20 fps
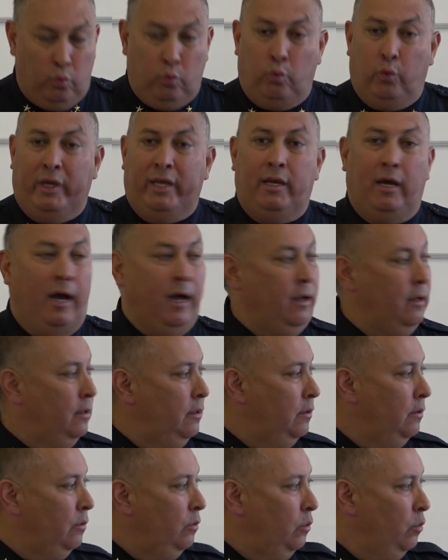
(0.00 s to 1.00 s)
we
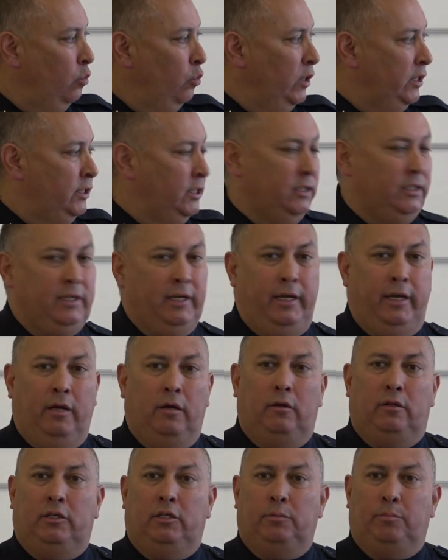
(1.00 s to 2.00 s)
got what you see
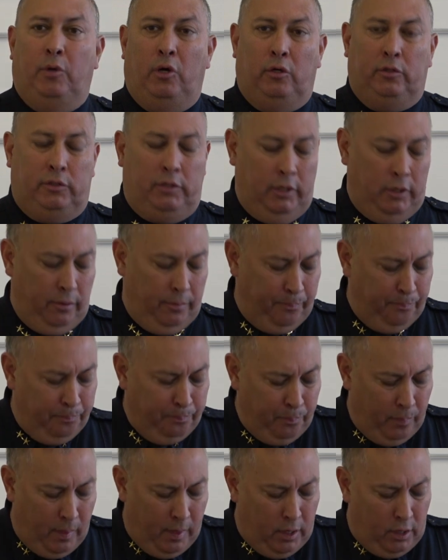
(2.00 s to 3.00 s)
here, these balls here.
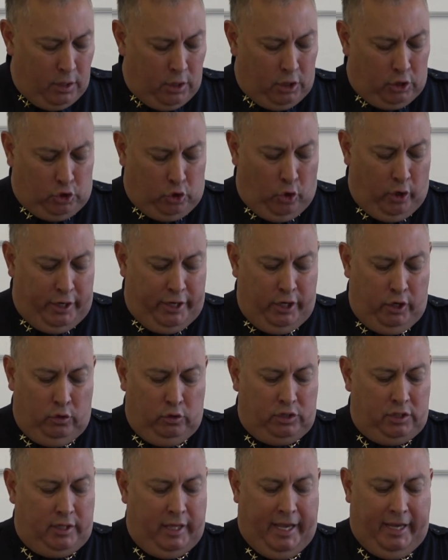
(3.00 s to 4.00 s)
So a
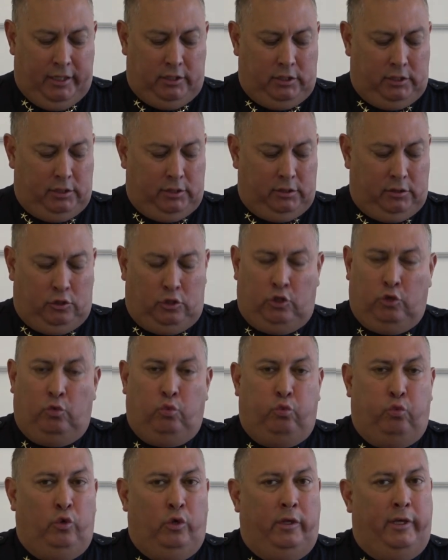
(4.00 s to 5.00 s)
huge thanks to
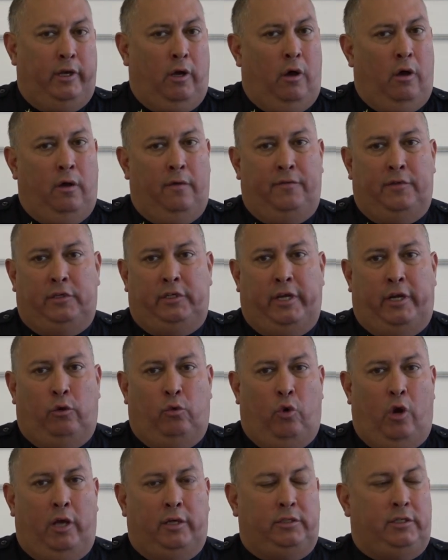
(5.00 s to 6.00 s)
really all of the
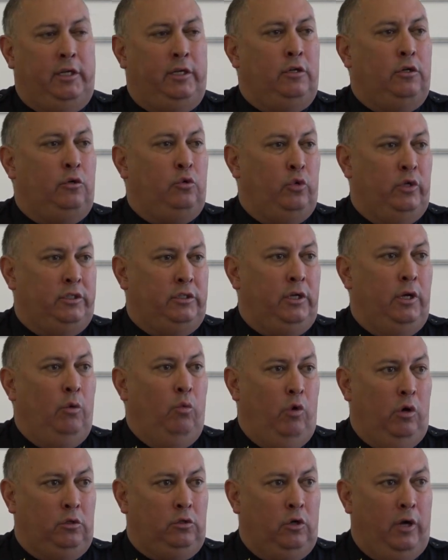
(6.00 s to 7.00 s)
generosity to Christy and
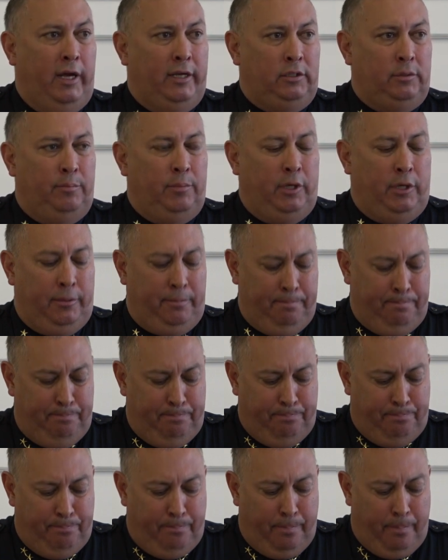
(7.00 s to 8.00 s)
Walter Eisenberg,
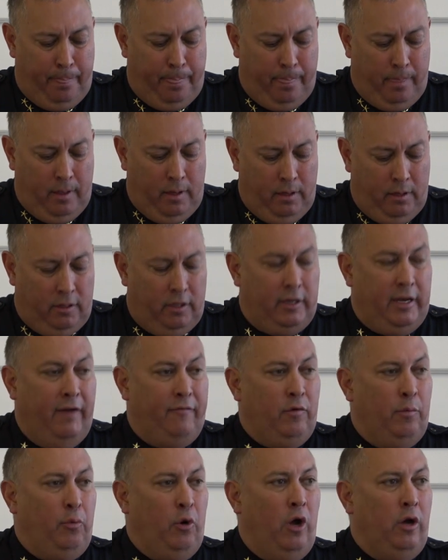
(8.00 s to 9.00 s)
the
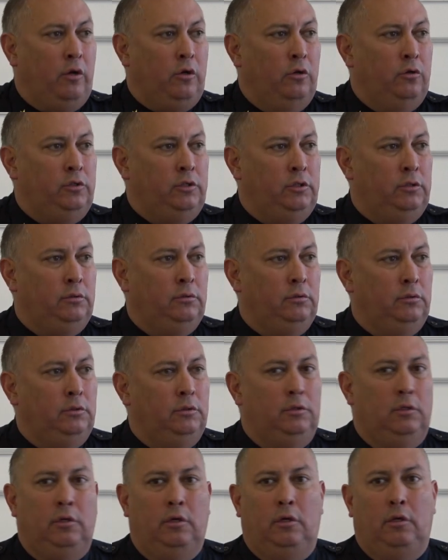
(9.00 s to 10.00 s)
Denver Broncos,
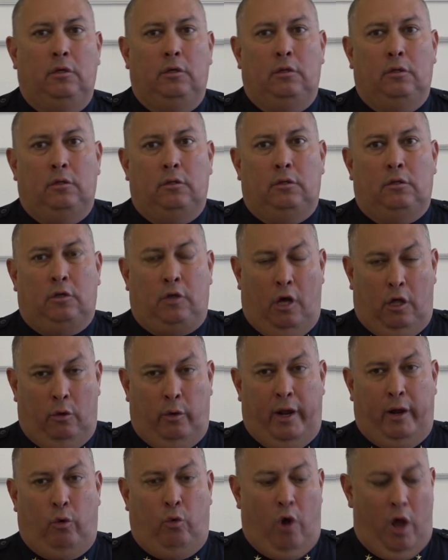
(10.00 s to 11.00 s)
the
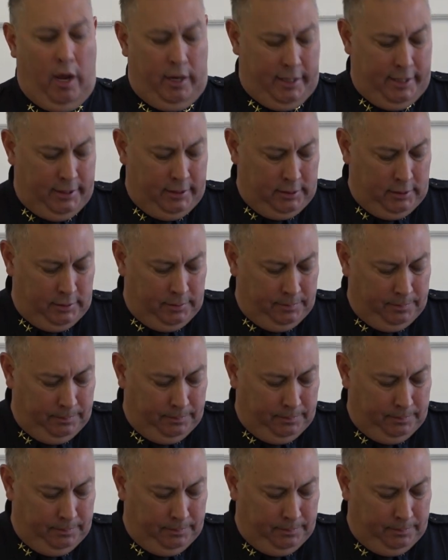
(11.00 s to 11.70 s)
Colorado Rockies,